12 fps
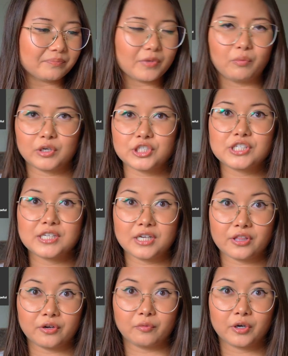which is
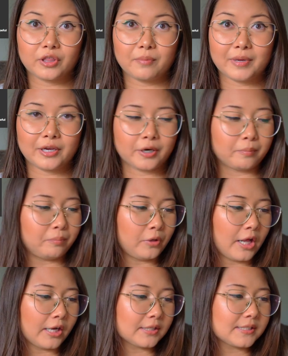another one of the bigger
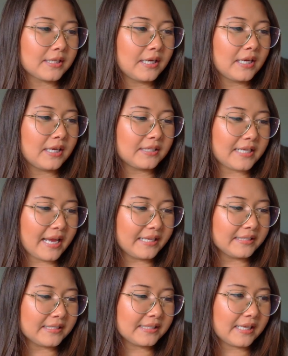blocks,
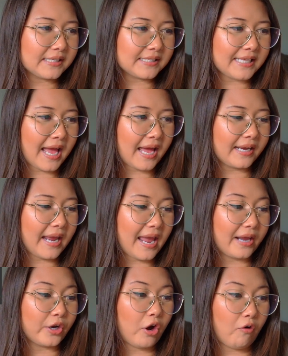tense, sad,
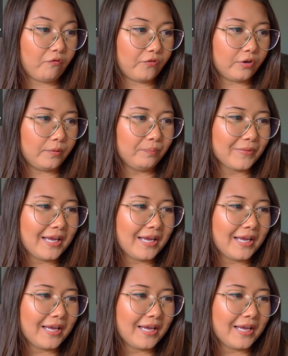and hopeful.